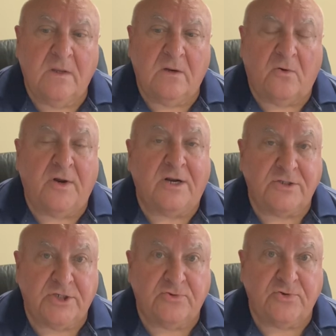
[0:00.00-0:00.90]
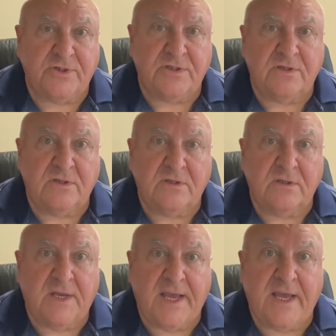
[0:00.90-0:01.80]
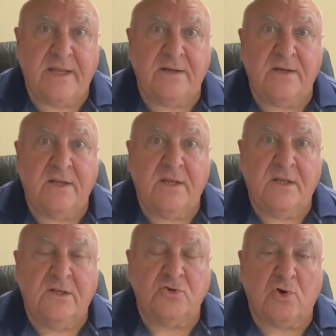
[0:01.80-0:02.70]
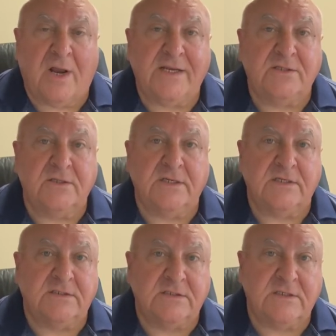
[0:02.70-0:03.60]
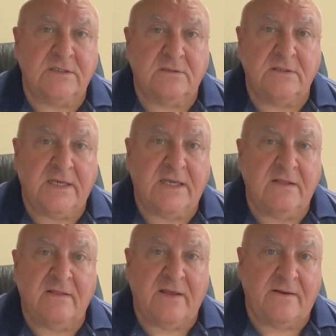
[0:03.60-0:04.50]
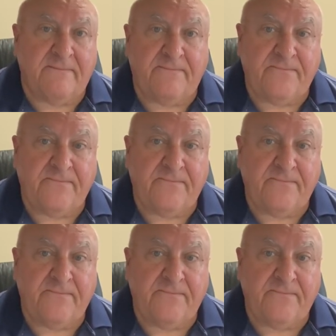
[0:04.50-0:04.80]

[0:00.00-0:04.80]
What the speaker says: our children and trying to instill in them